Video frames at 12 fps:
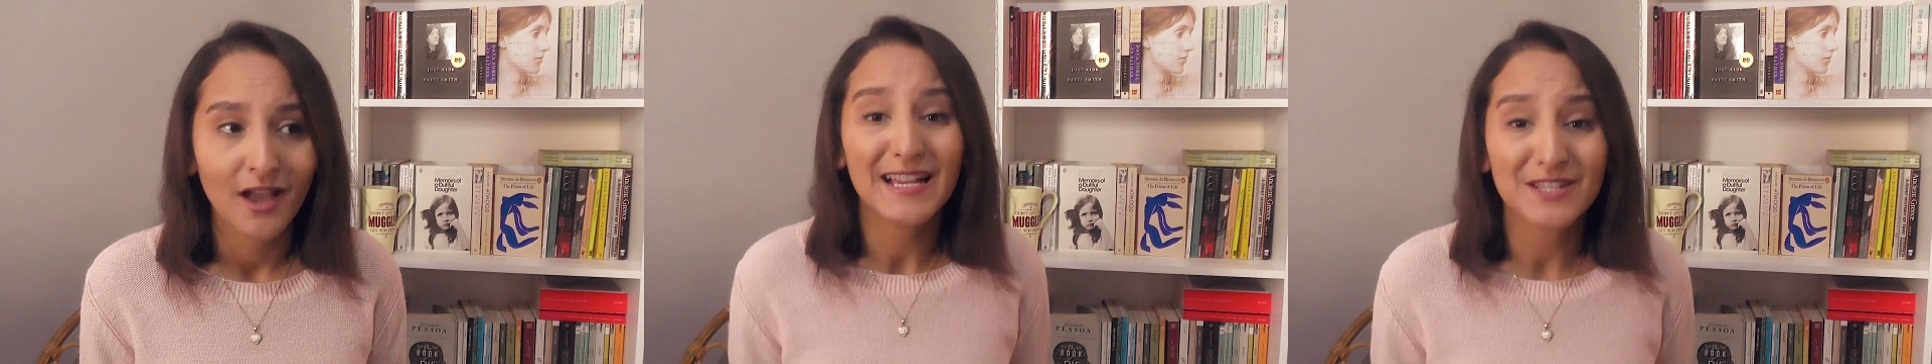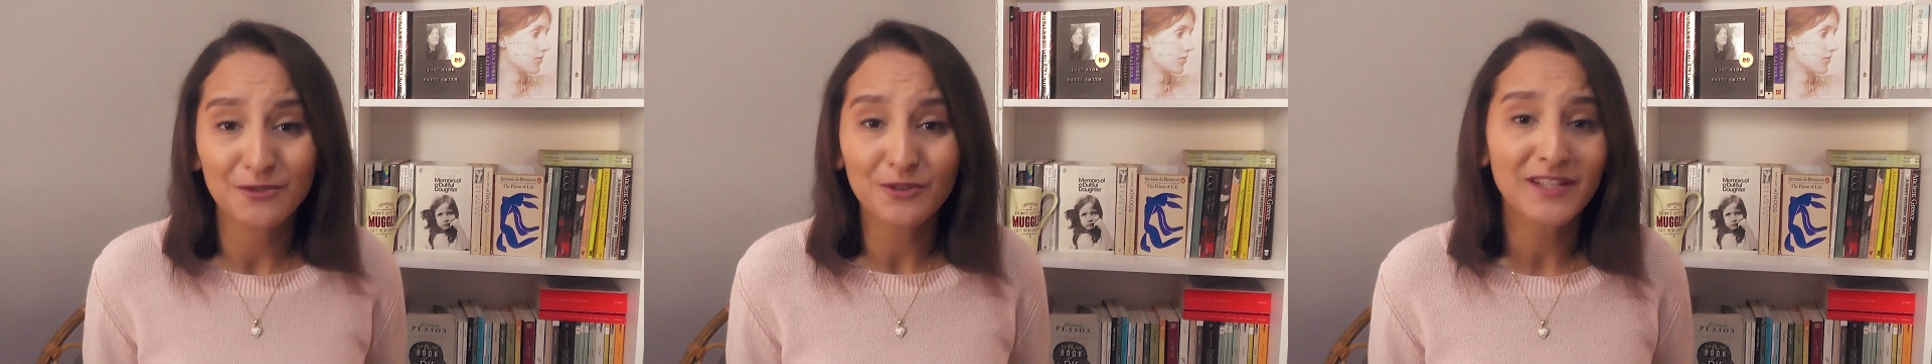
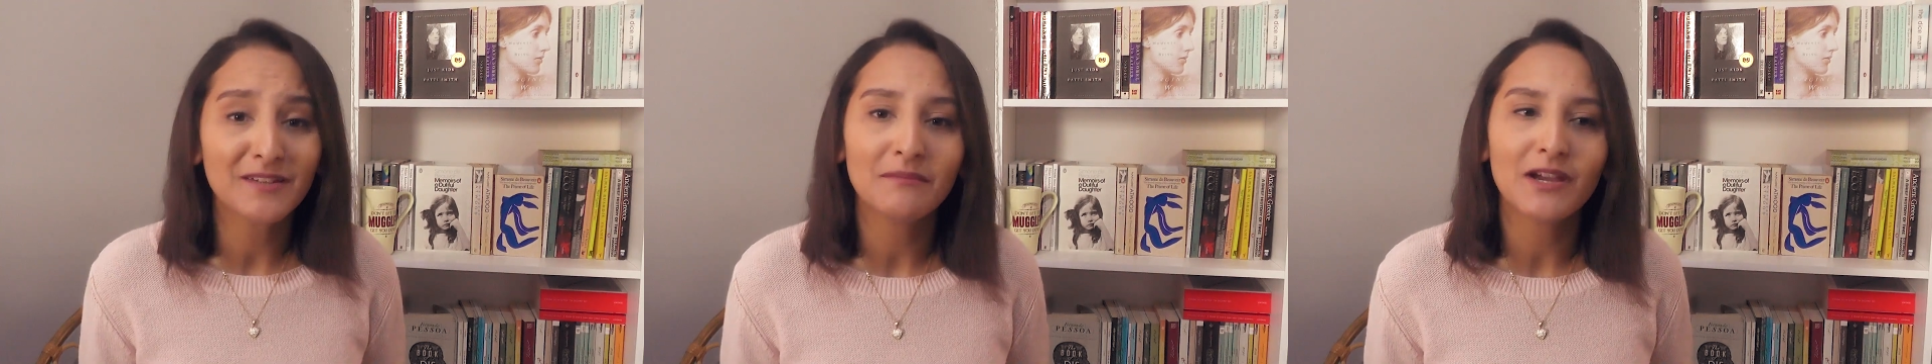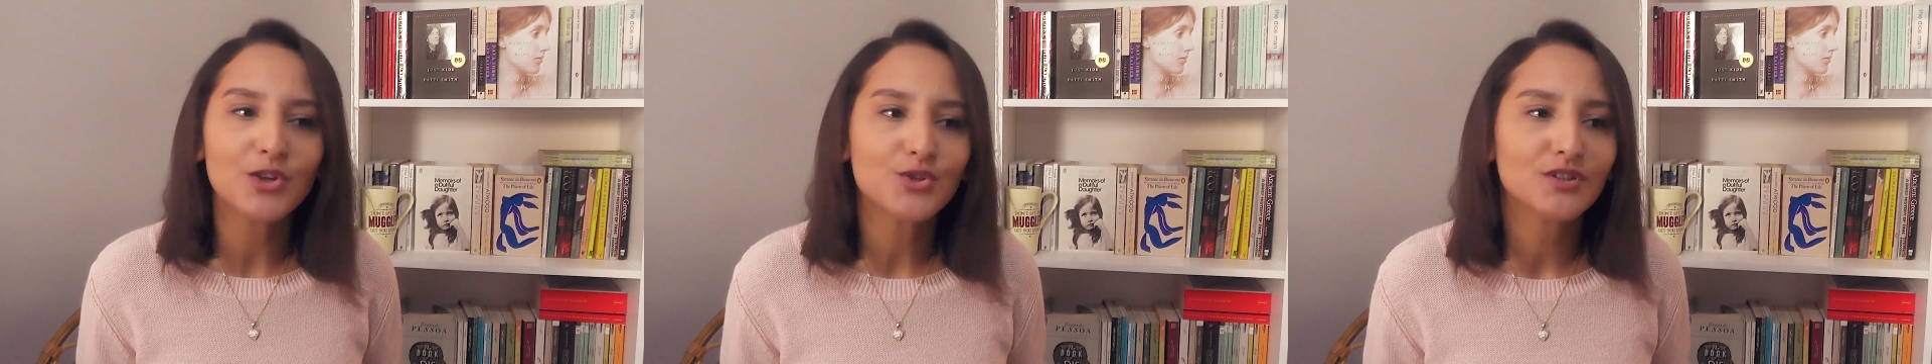As you can
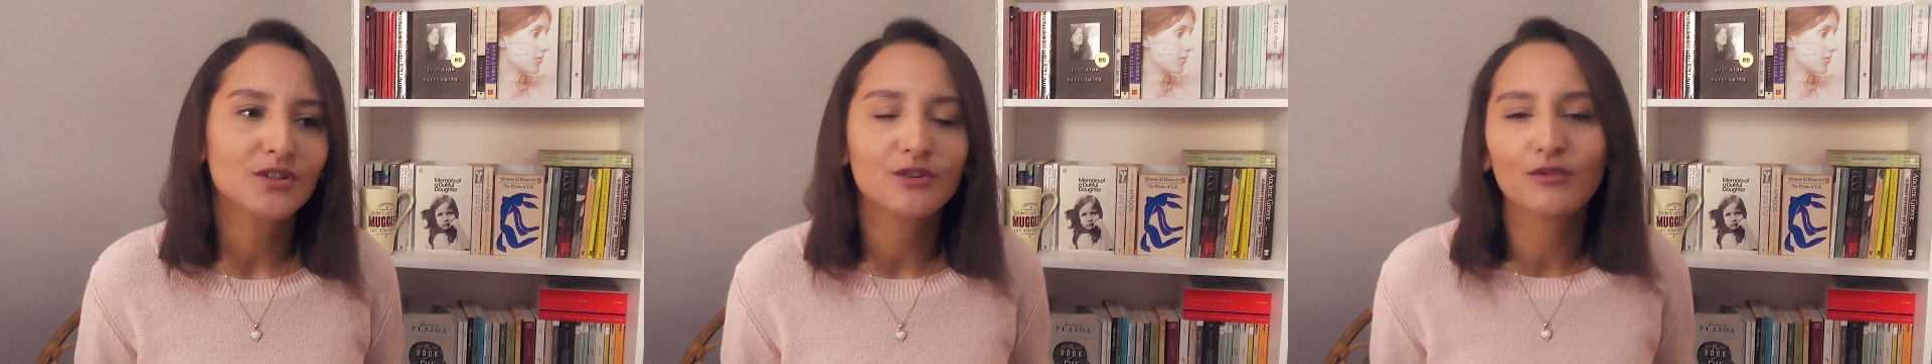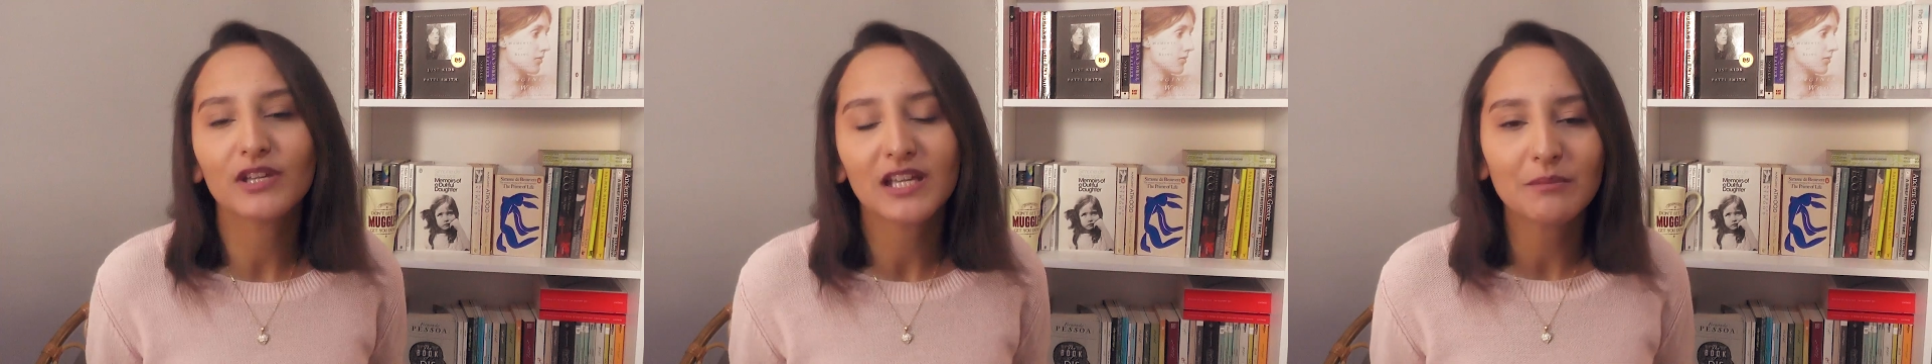imagine,
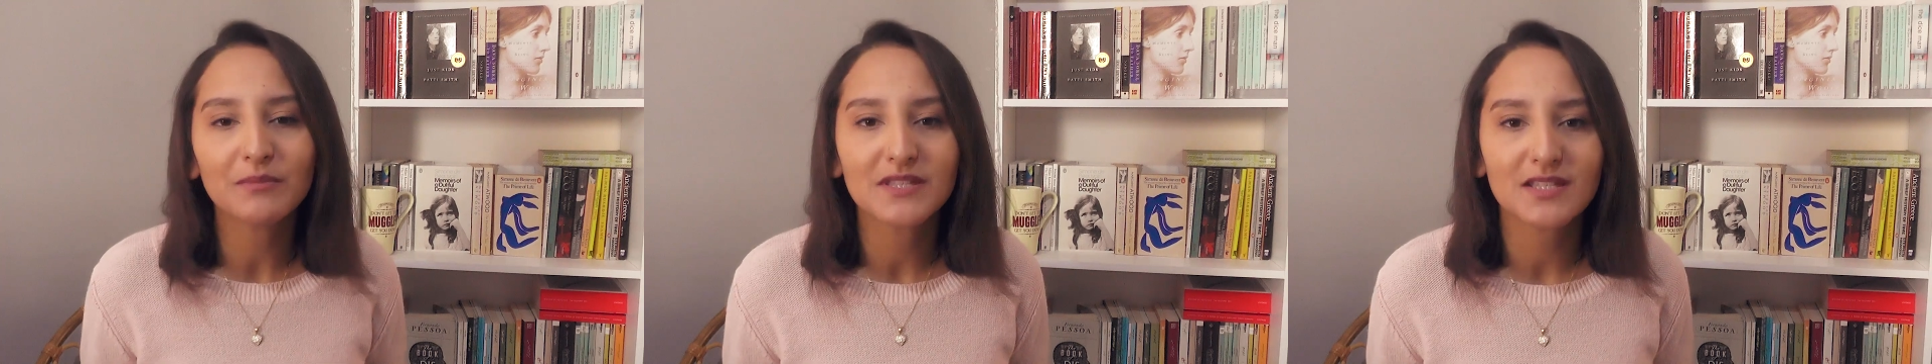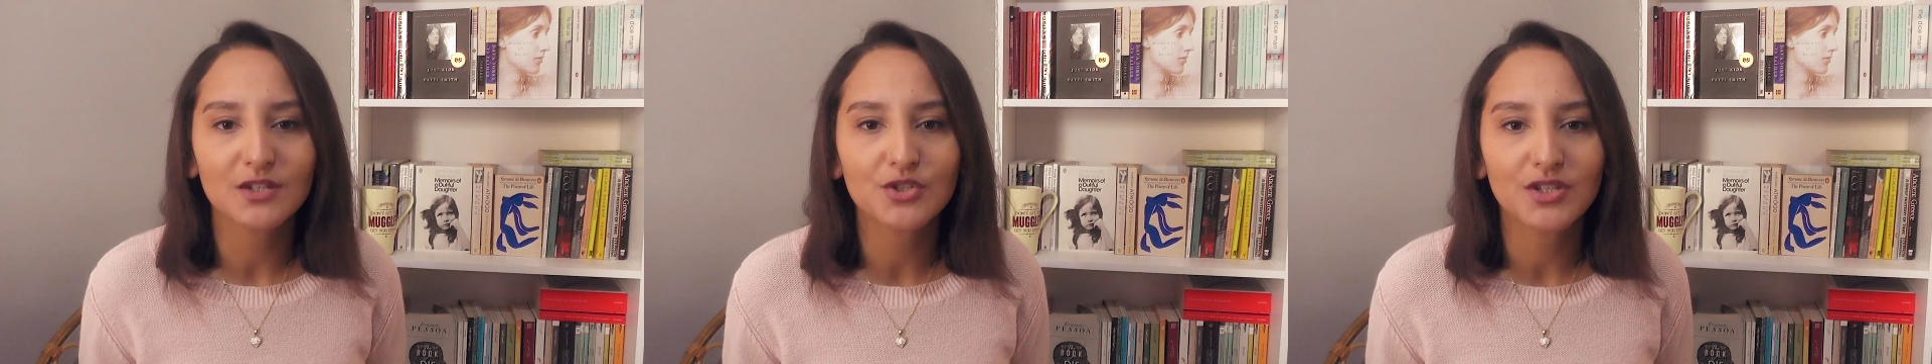growing up in
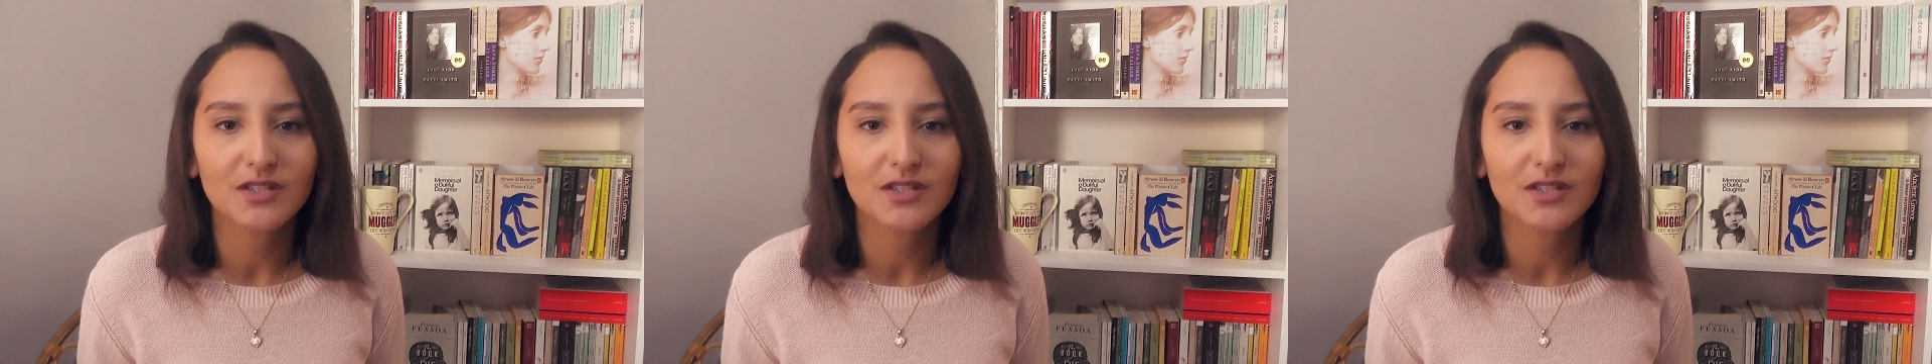such